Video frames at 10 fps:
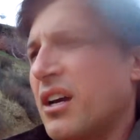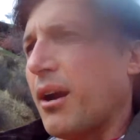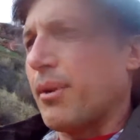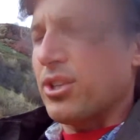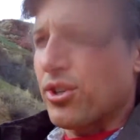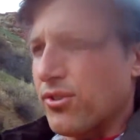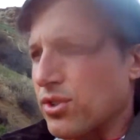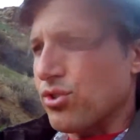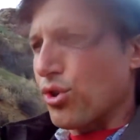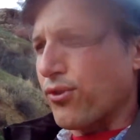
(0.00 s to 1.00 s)
I'm not sure if this
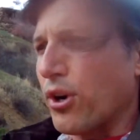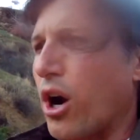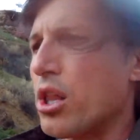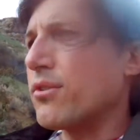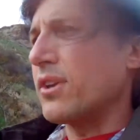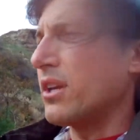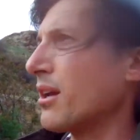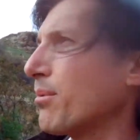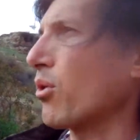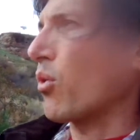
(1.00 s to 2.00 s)
is true for all of India,
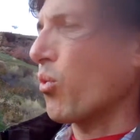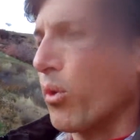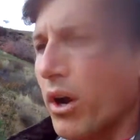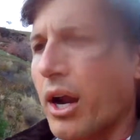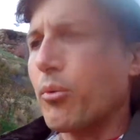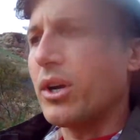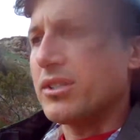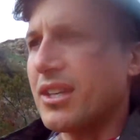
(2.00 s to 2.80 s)
but where I was,